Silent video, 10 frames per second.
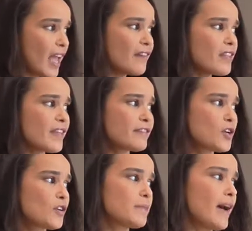and then they've
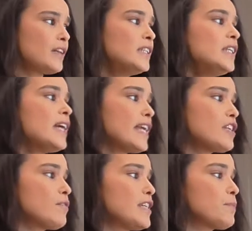talked about
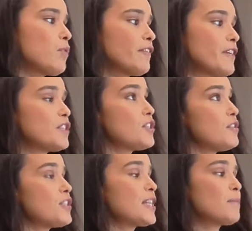increased profit
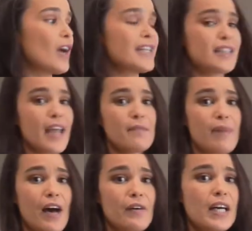due to the price setting
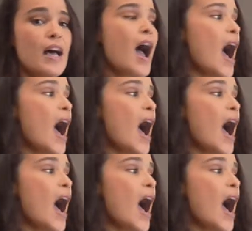power.